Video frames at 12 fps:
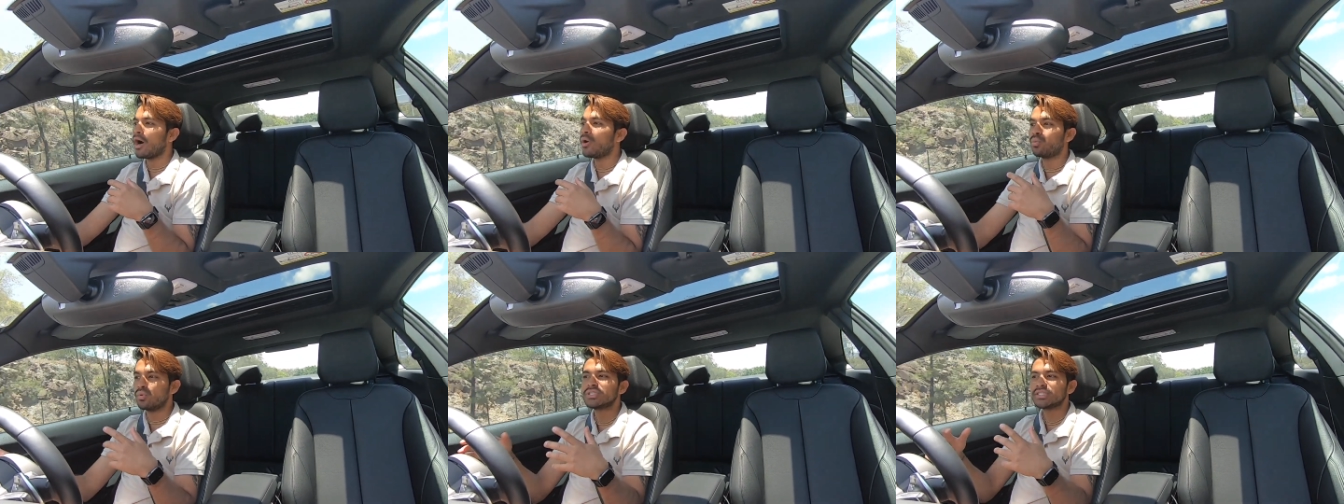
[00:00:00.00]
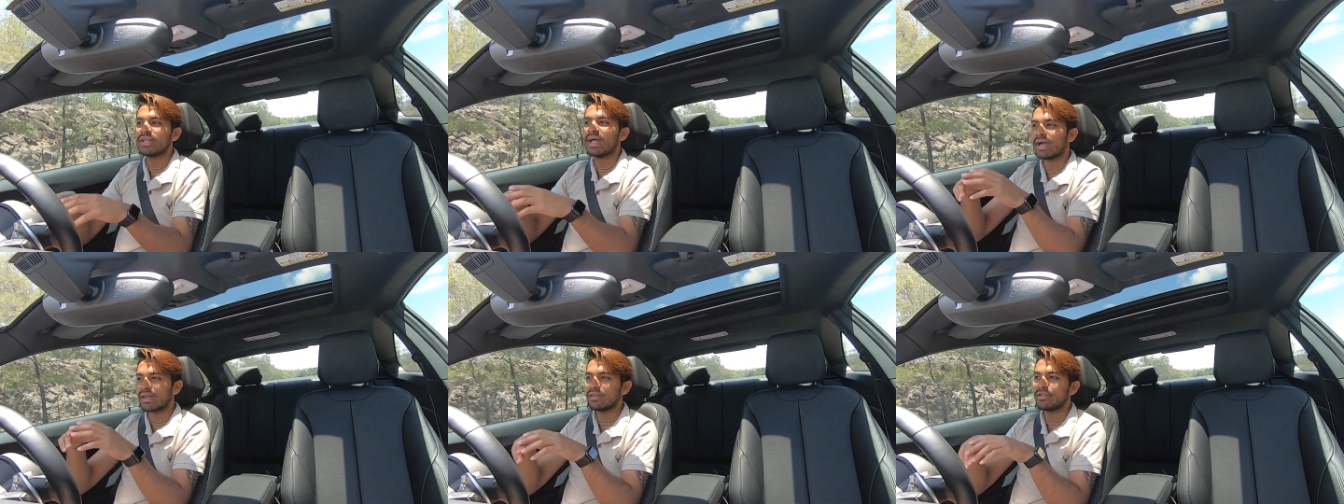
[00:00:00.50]
I wish it
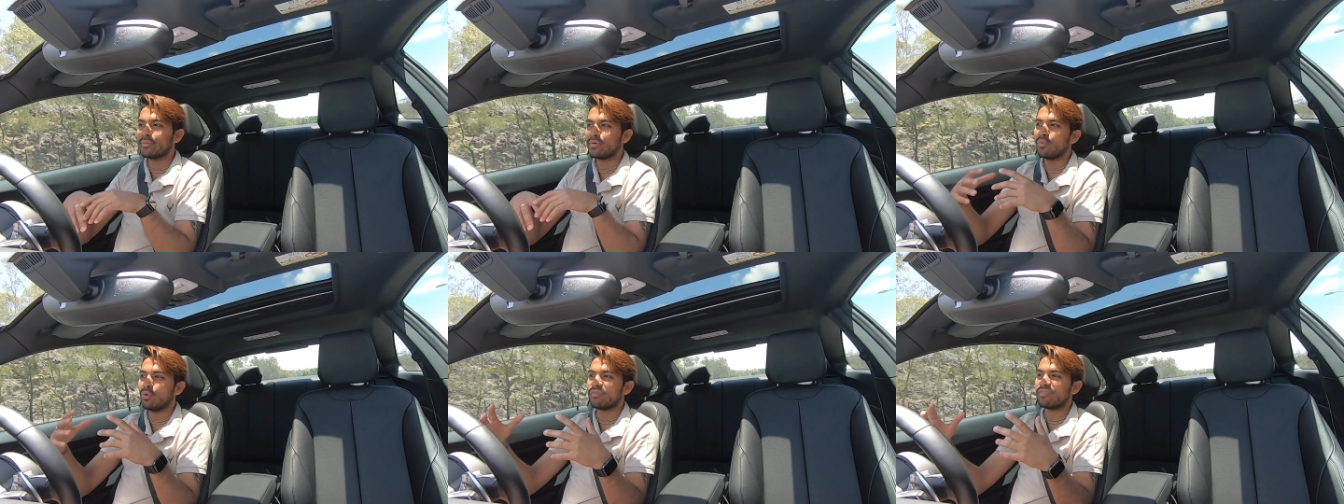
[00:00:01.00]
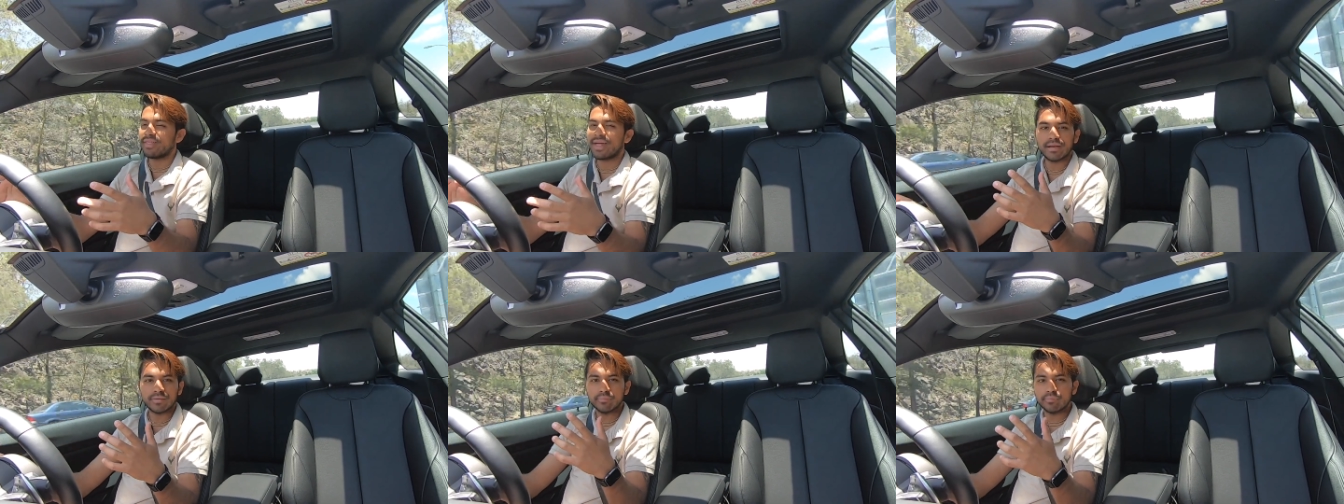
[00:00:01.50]
had a little bit more of
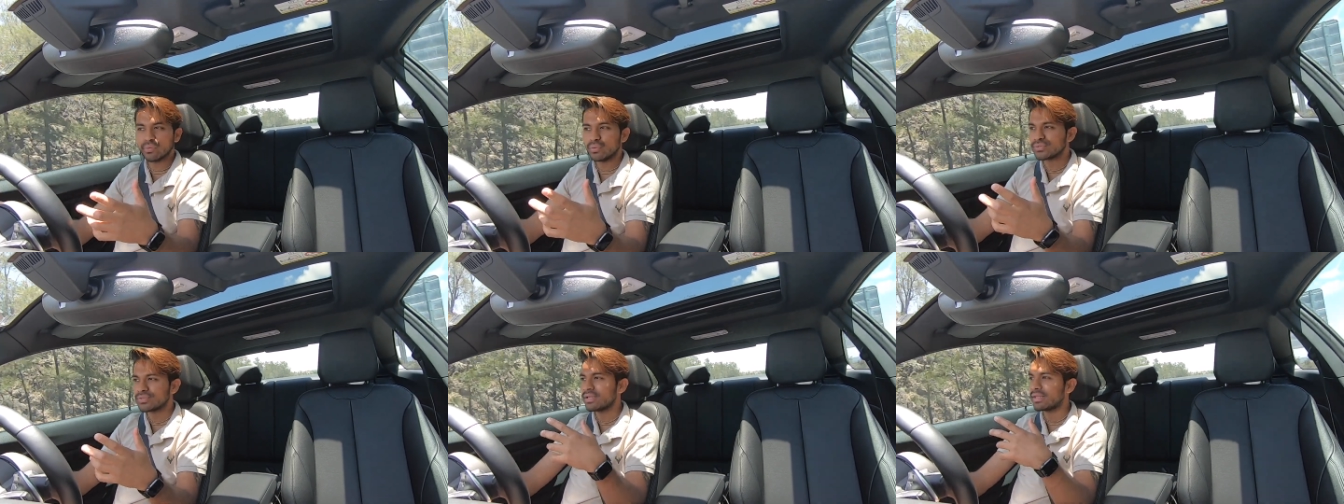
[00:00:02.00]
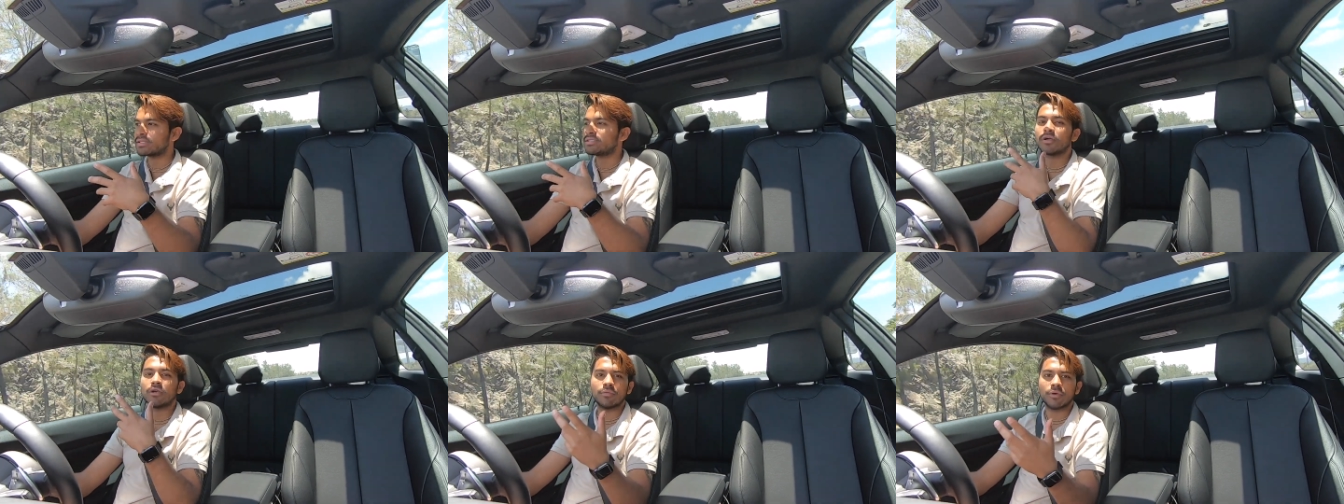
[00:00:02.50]
that boost, like
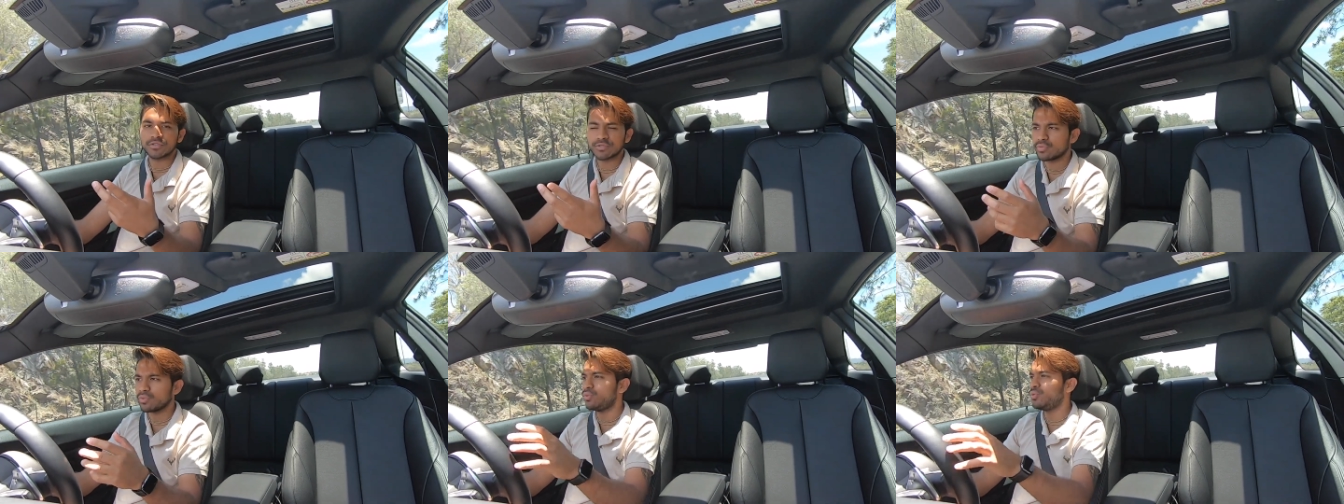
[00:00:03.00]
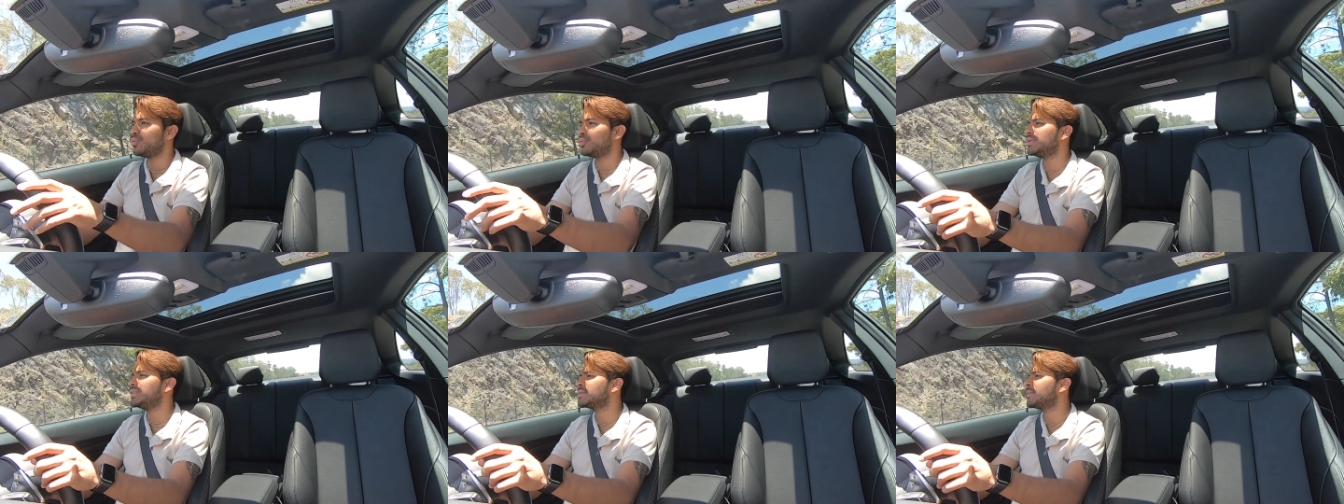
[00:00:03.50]
turbo spool
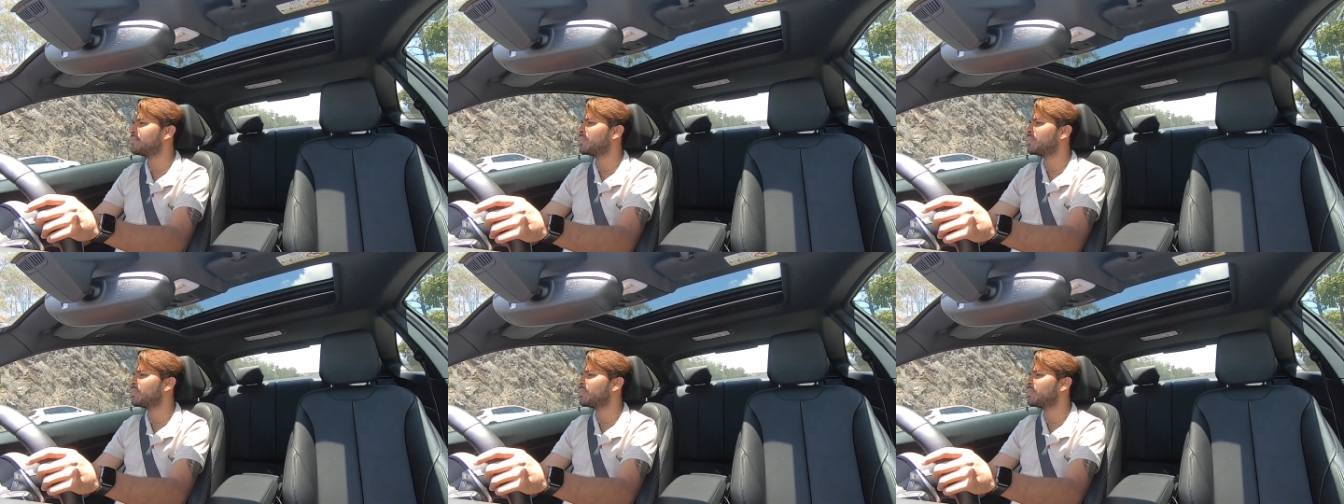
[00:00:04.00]
noise,